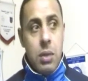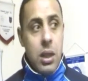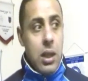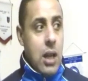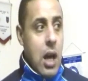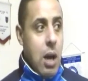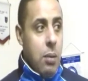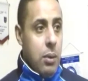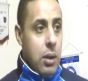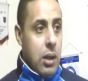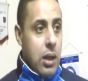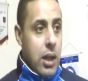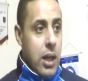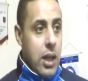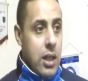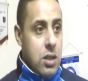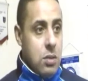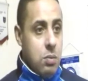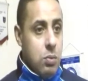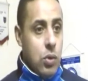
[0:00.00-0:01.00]
make Cammell
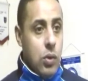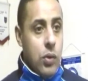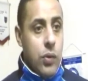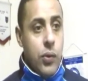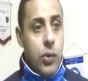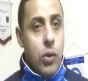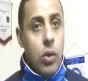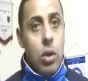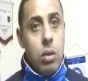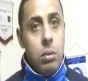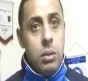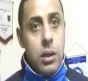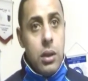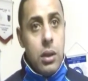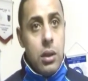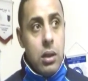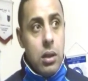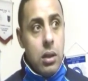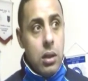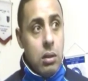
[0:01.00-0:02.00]
Laird move forward,